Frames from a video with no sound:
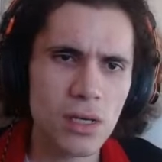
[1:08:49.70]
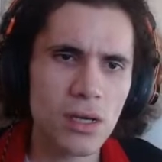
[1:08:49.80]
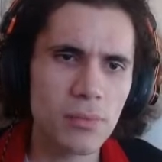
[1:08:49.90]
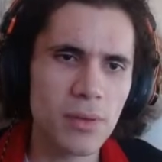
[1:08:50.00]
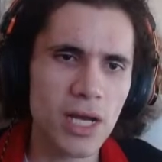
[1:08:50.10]

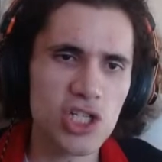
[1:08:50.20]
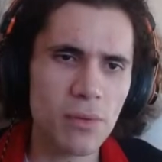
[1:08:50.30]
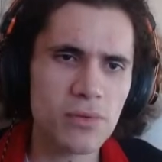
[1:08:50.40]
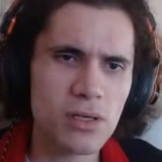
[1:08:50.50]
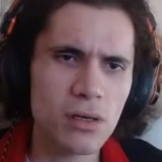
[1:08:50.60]
it'd be like
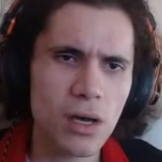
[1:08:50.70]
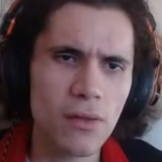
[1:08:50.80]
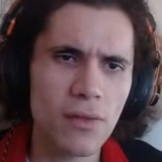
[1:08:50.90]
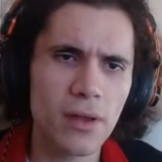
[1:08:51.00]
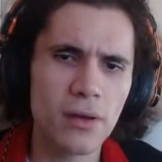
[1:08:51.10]
chapter,
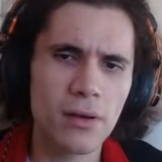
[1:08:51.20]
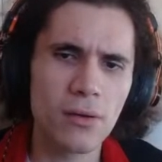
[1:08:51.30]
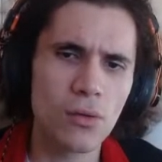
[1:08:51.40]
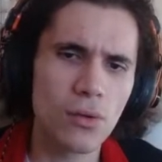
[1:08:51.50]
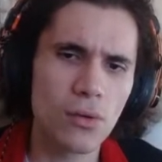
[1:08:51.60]
and
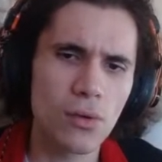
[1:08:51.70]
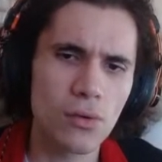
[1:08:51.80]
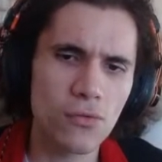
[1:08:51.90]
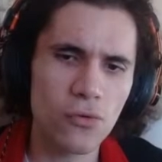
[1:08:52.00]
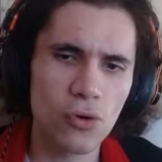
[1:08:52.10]
then
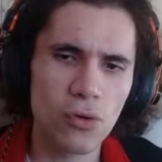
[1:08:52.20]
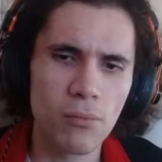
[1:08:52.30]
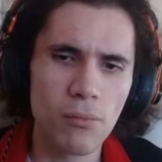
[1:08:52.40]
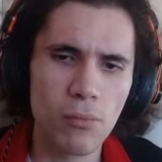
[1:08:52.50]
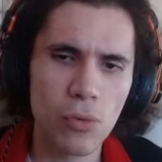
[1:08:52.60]
for
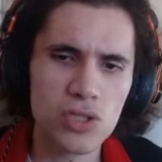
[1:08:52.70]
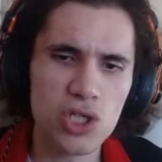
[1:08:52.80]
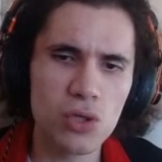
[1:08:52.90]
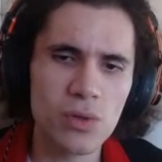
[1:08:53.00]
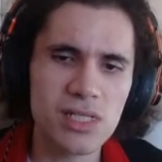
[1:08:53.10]
much
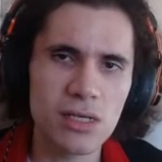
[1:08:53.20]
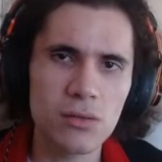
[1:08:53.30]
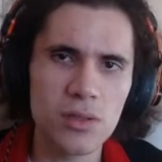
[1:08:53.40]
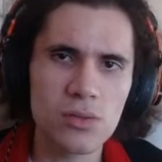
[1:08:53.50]
newer series